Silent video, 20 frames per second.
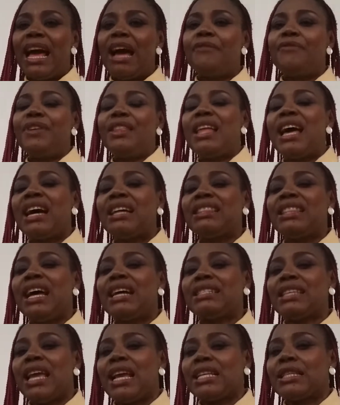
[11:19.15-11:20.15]
having had
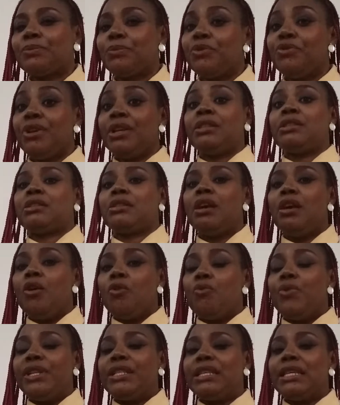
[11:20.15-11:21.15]
that experience
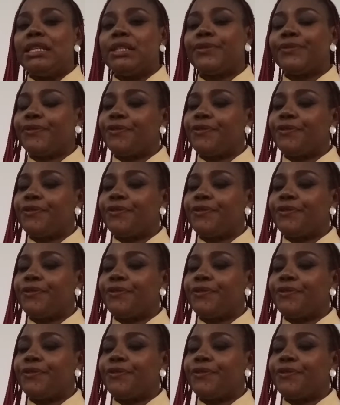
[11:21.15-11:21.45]
with his